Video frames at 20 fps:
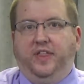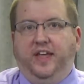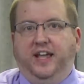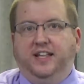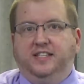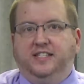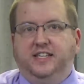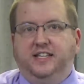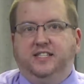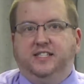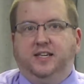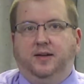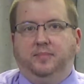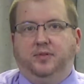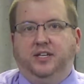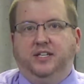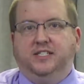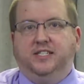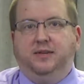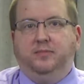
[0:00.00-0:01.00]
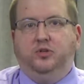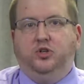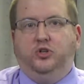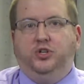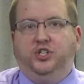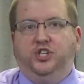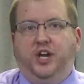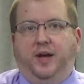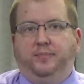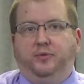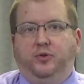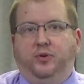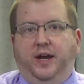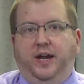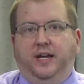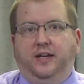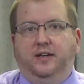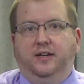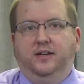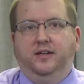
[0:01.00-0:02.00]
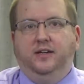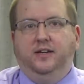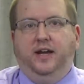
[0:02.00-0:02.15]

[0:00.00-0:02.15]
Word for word: they had seen something similar in chapter 8,